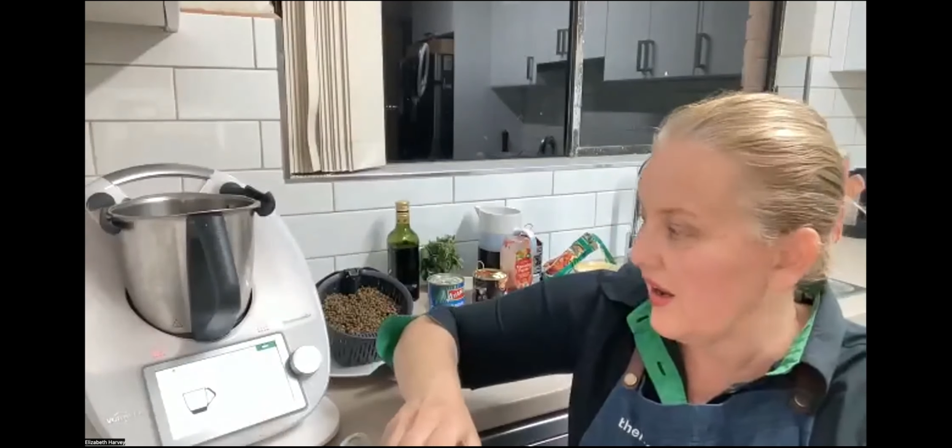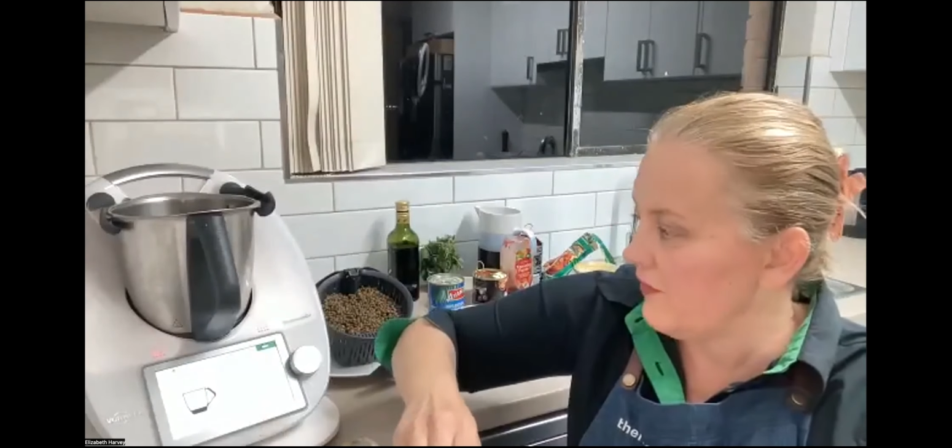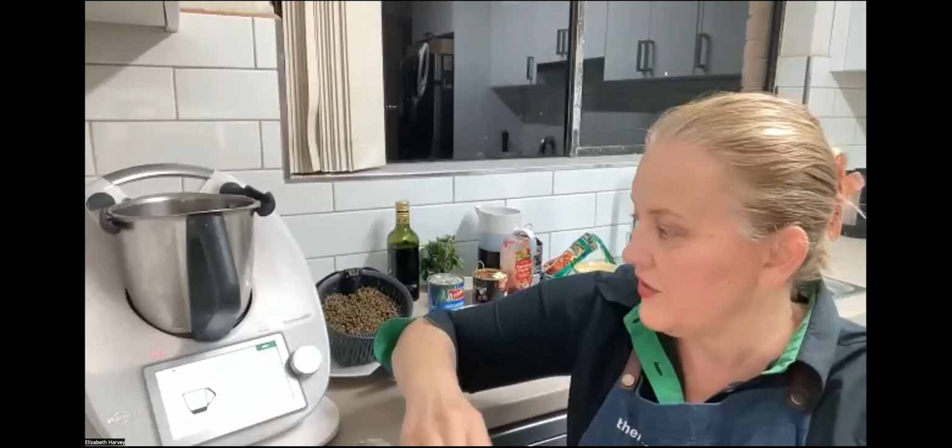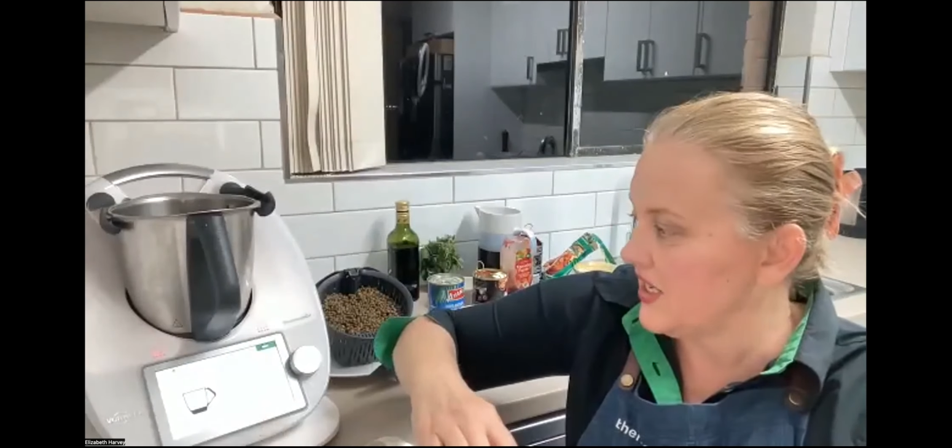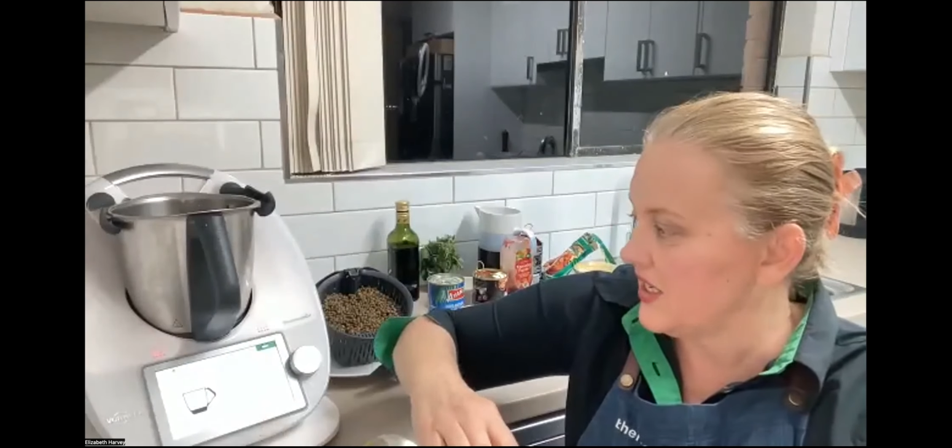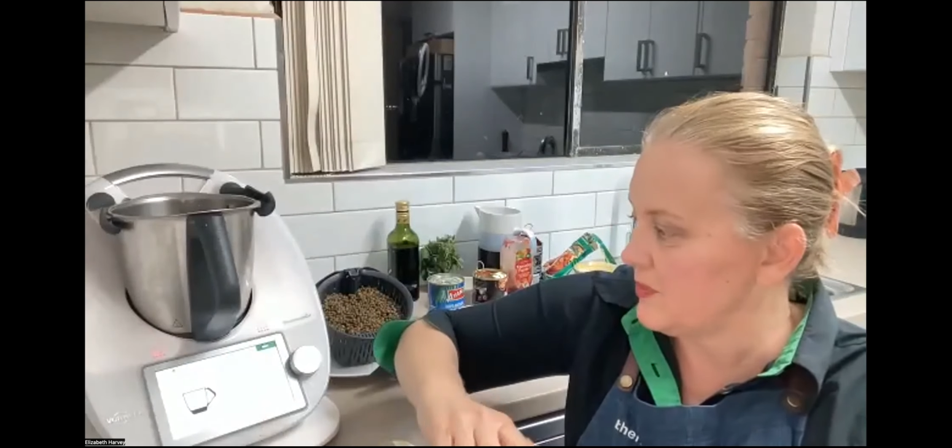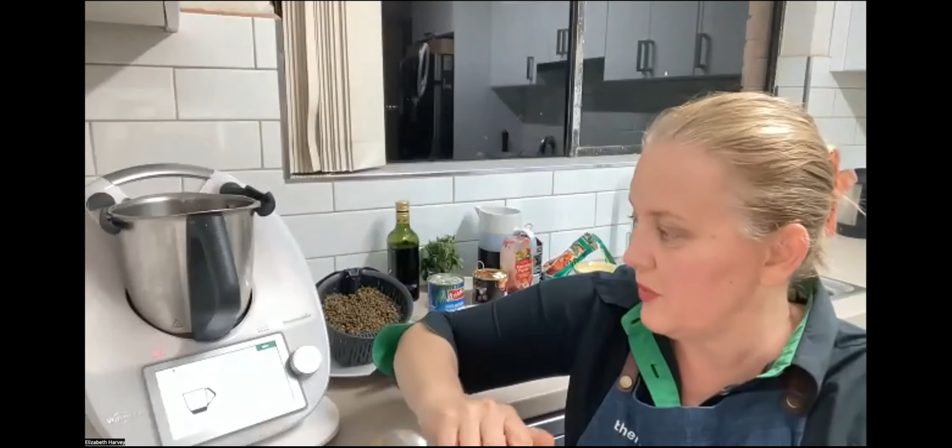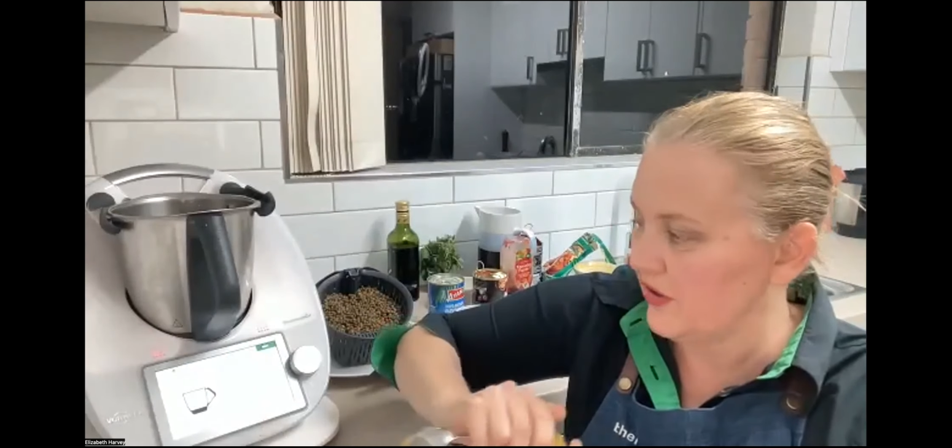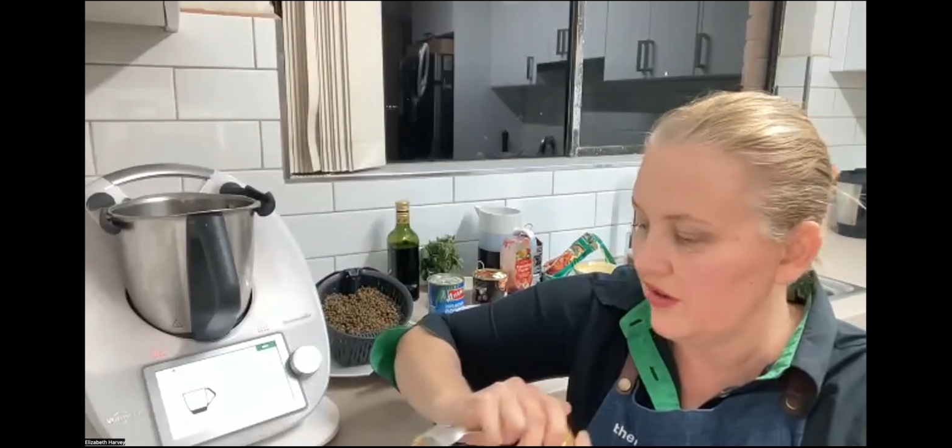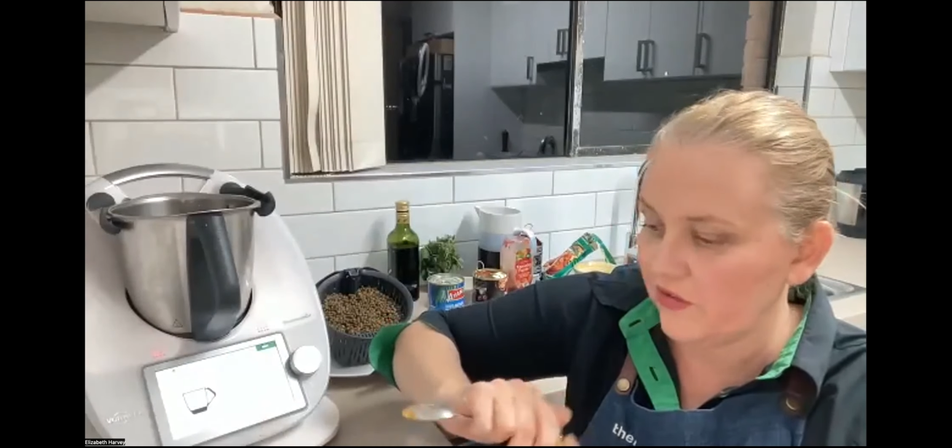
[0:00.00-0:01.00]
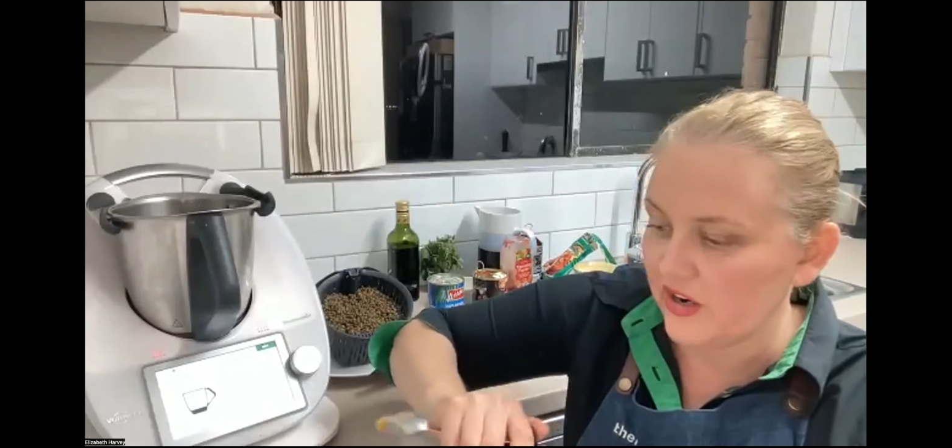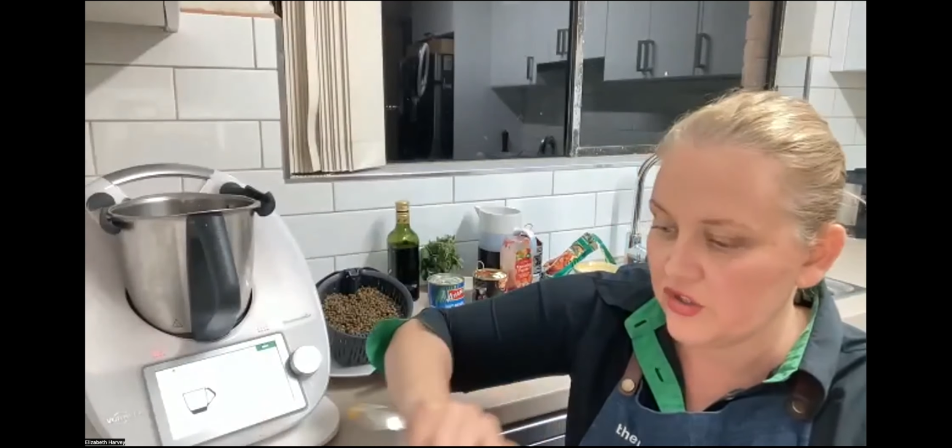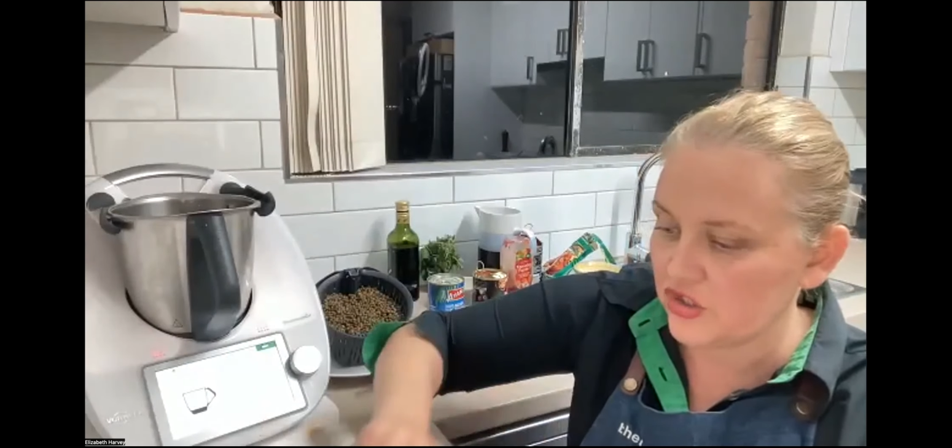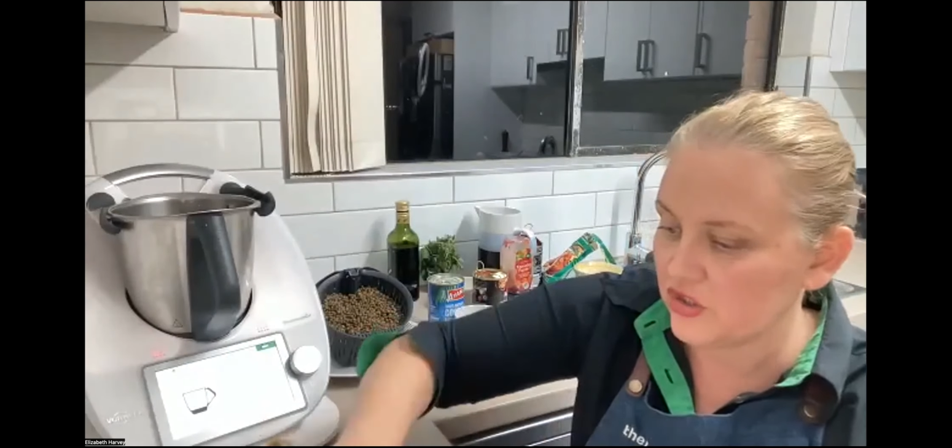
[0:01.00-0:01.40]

1/2 teaspoon of ground